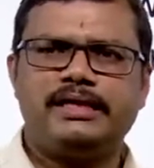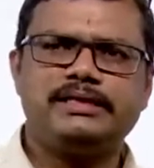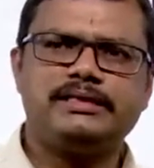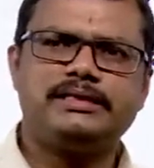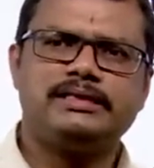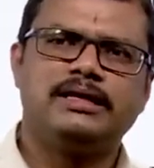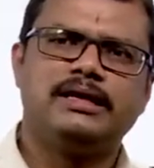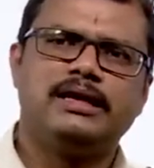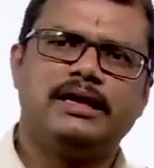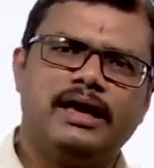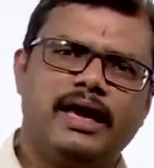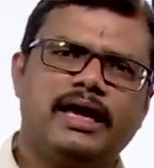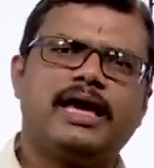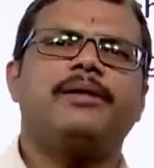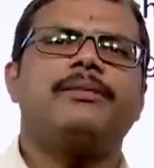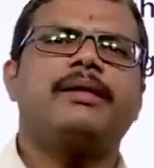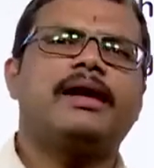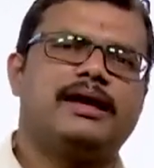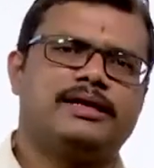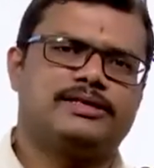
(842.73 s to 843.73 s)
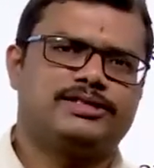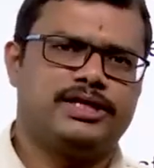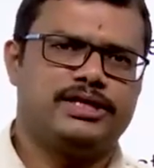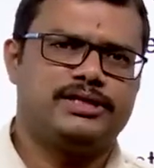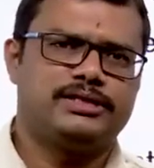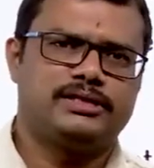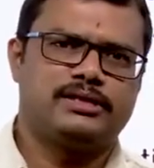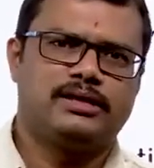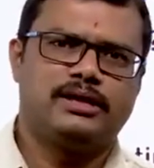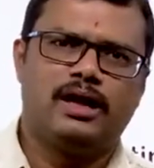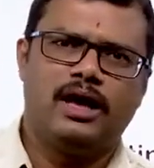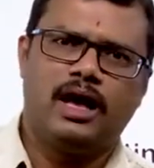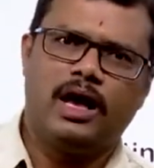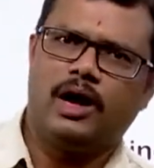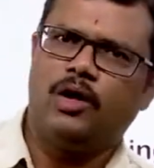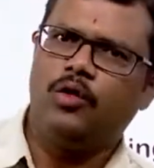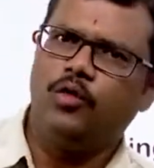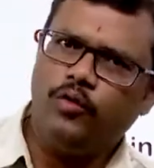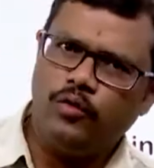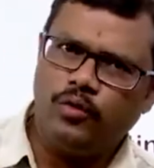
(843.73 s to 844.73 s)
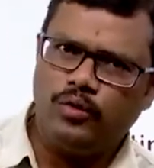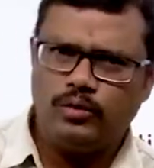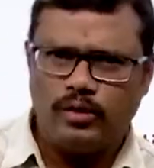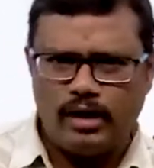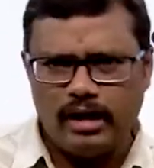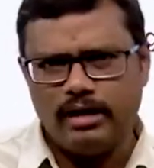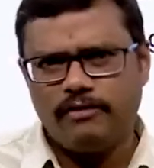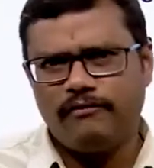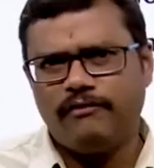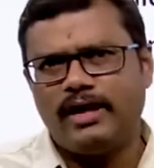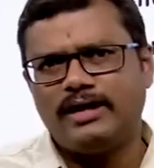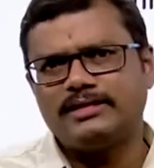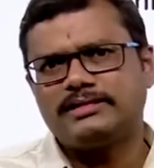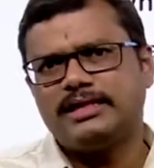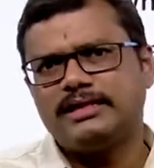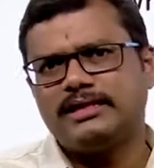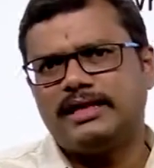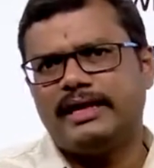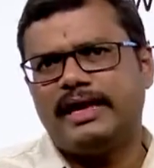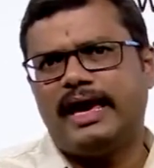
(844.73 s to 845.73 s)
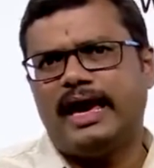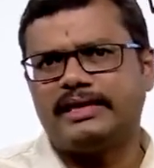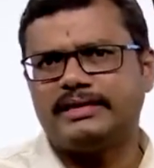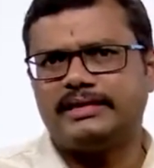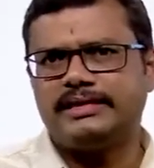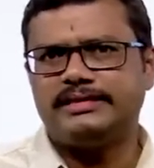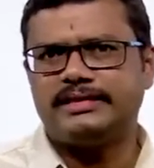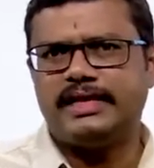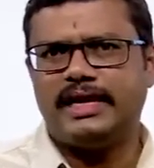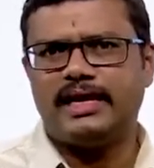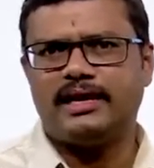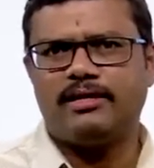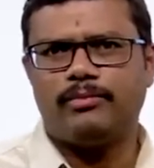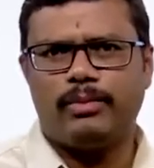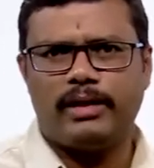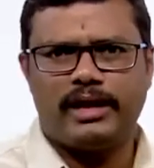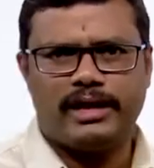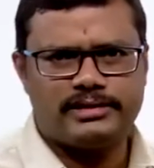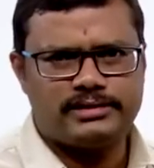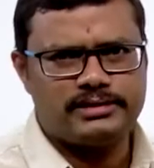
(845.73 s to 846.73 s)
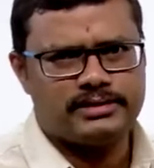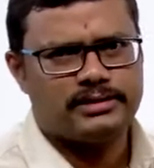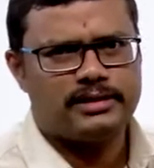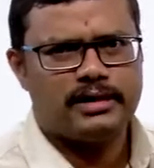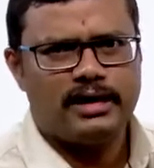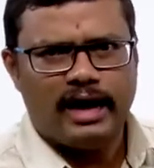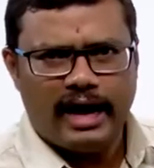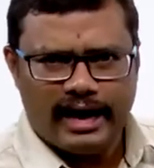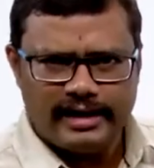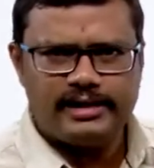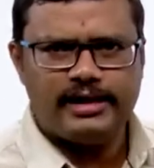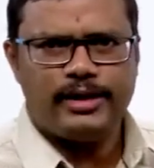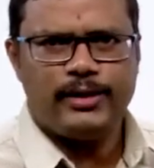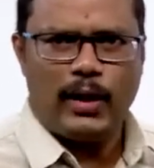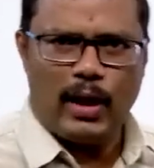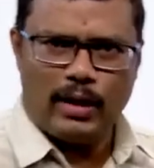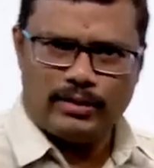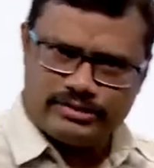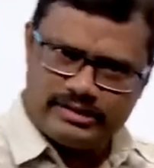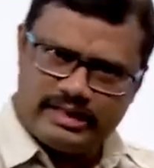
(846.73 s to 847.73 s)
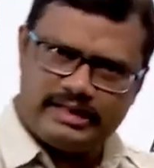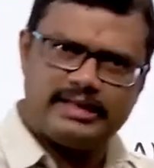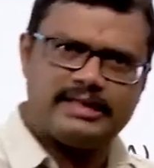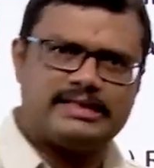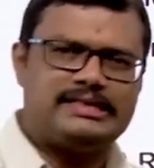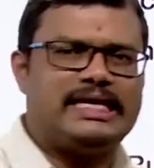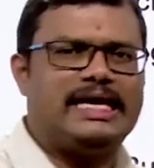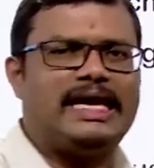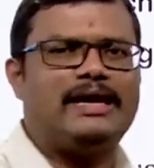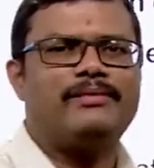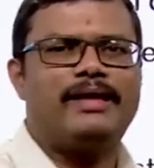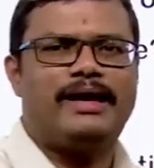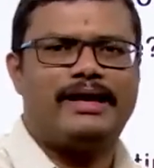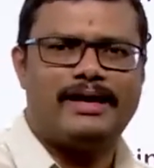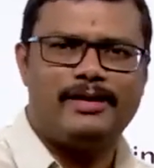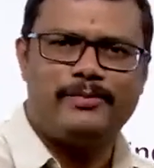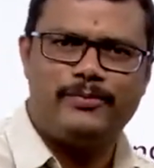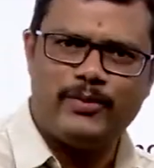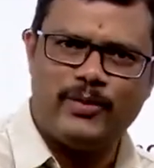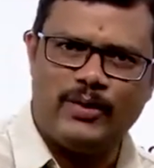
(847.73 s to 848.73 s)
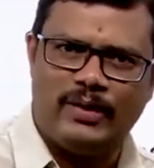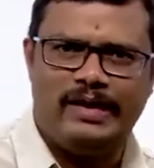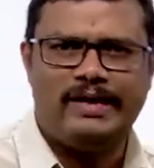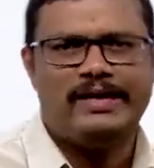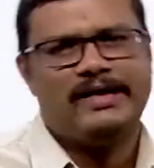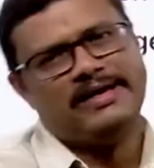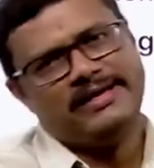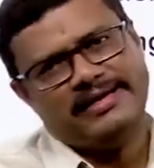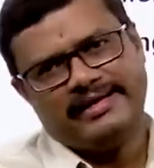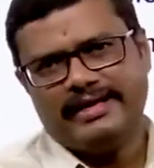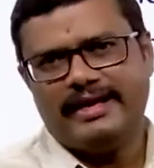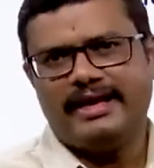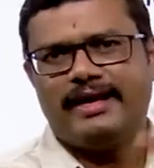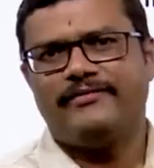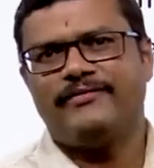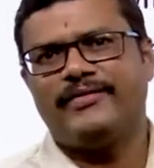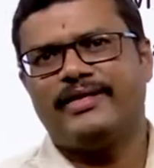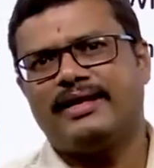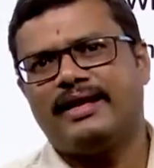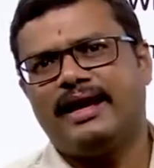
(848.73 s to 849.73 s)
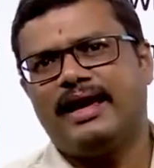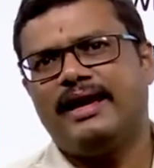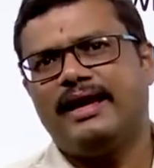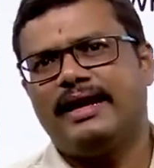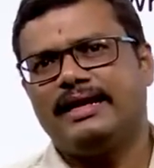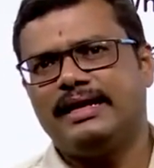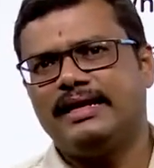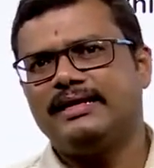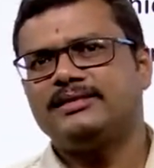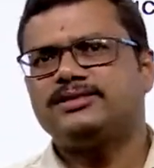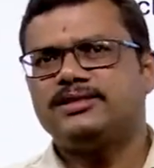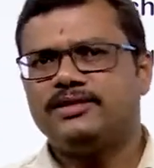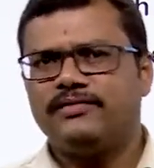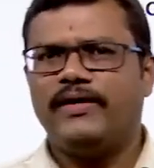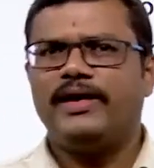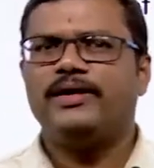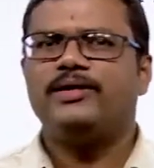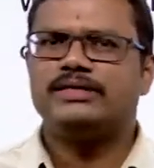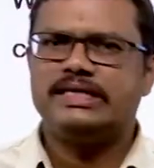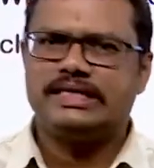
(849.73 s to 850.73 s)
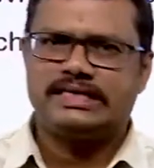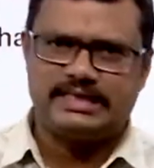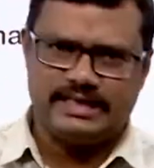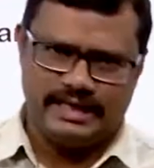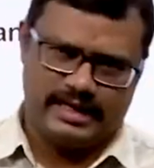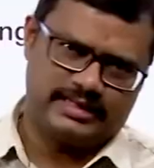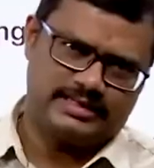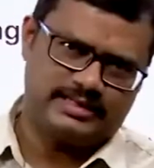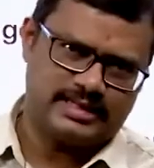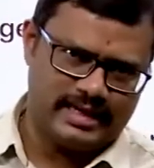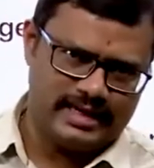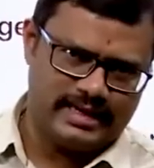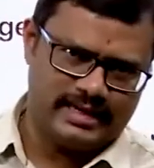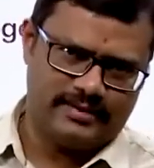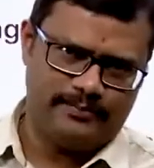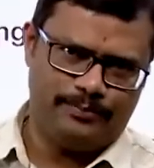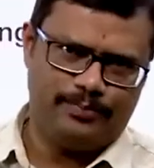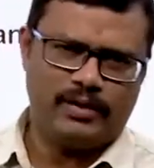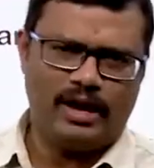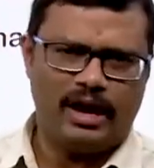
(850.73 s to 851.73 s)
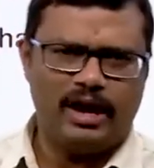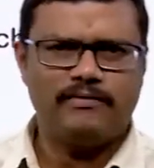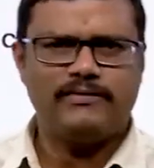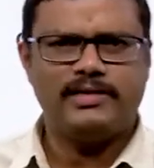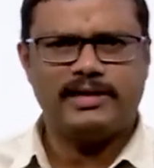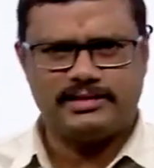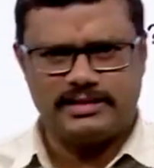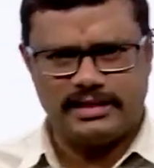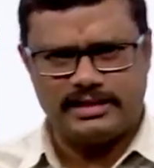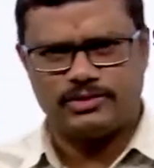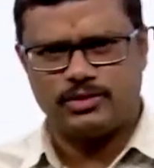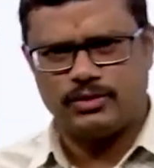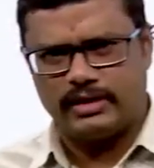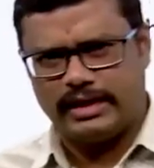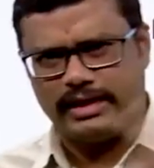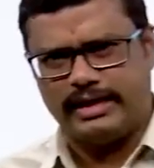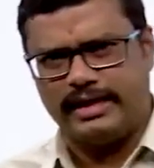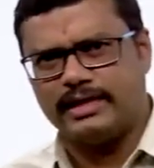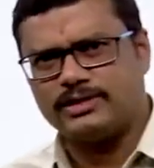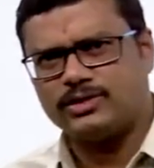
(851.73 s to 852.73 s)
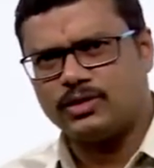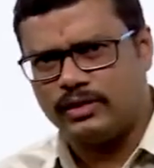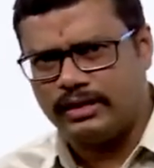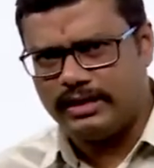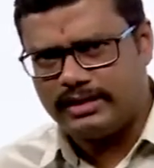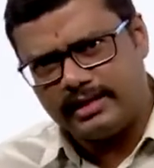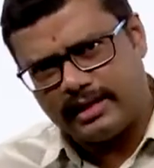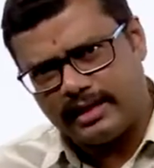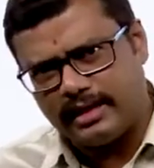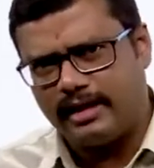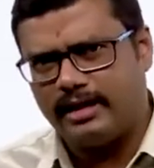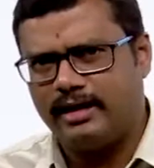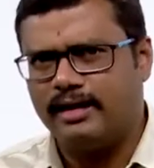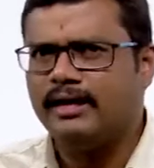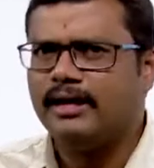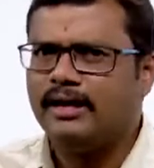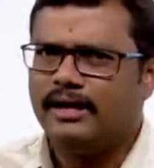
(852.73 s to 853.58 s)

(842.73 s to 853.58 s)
is a chemical change. How fastly the reaction is taking place? I think you have seen the same iron pole for at least 5 to 6 years, right. After 6 to 10 years only the